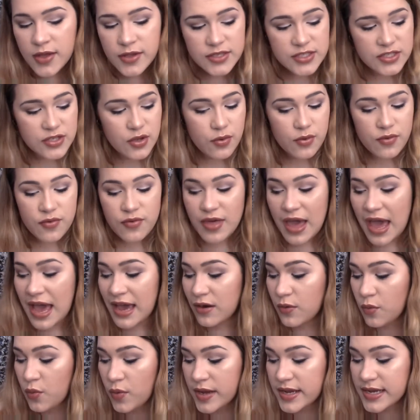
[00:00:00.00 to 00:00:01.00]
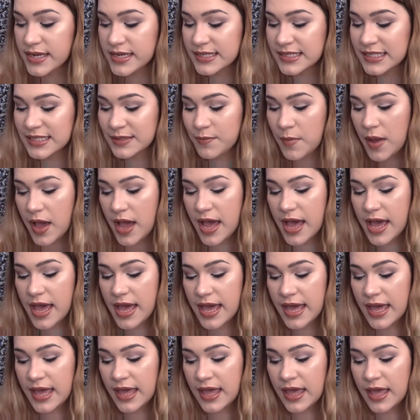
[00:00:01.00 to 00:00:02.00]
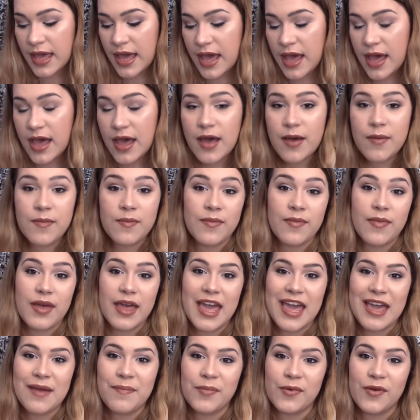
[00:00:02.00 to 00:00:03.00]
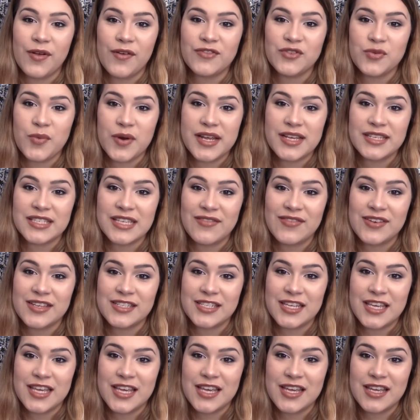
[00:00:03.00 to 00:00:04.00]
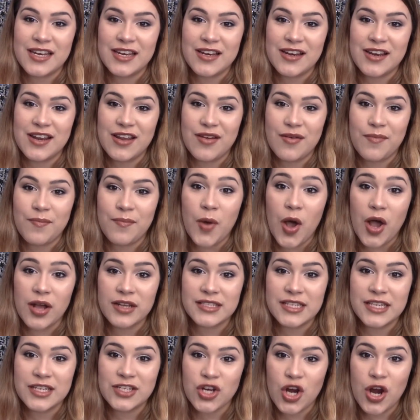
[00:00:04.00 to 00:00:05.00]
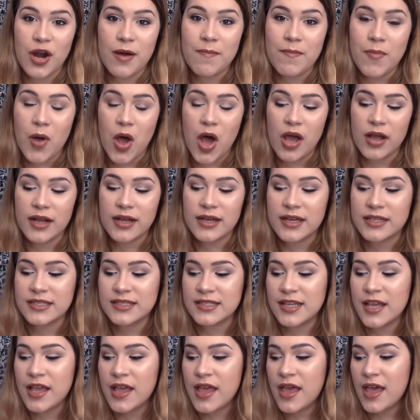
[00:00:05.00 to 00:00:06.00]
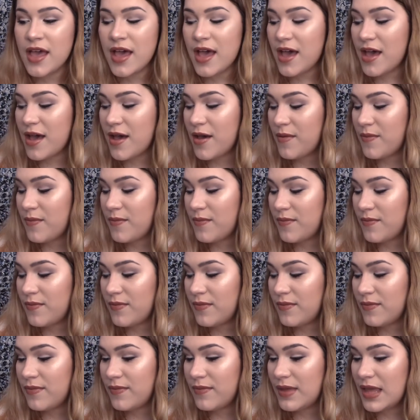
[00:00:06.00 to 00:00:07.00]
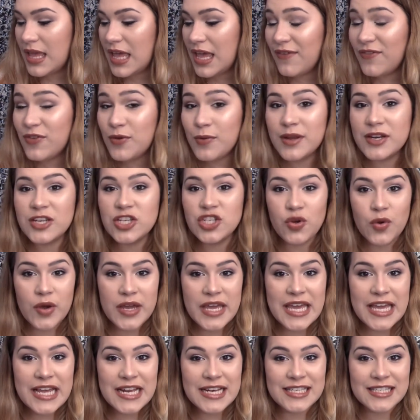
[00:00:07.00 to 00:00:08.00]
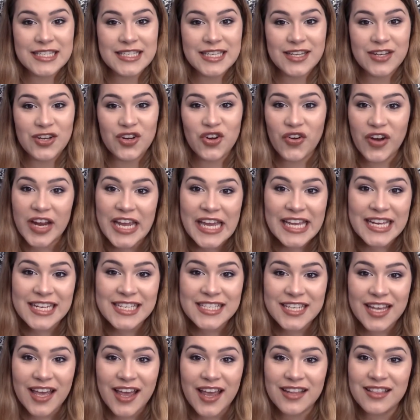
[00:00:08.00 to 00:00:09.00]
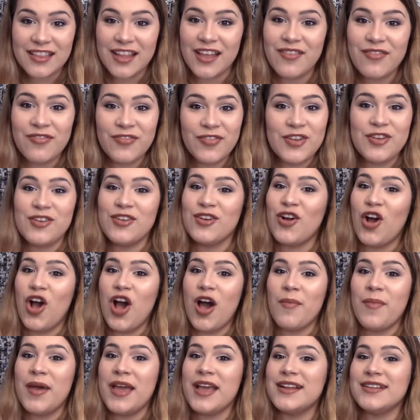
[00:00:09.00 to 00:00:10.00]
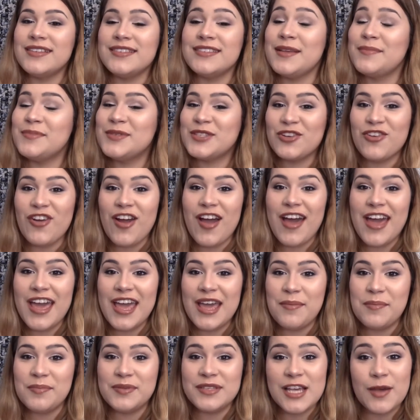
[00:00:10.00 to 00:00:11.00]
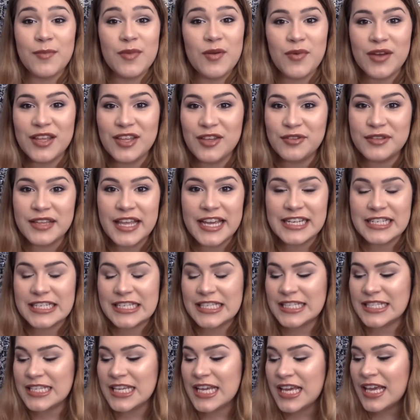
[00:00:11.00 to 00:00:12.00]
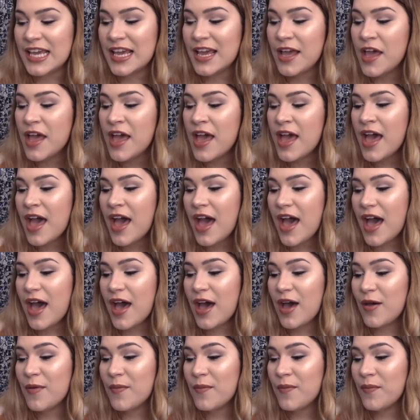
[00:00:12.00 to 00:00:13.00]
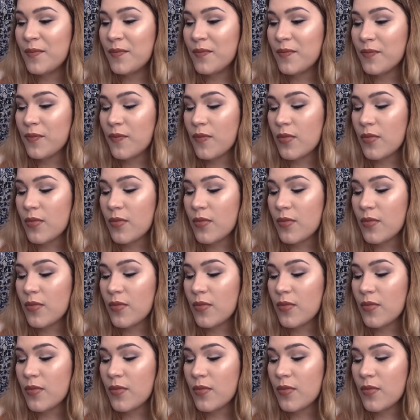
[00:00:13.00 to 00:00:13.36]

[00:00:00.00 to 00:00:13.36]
So that was my um, April of 2017 BoxyCharm box um, if you enjoy it, great. I'd love for you to comment, subscribe, tell me what you'd like to see. Um,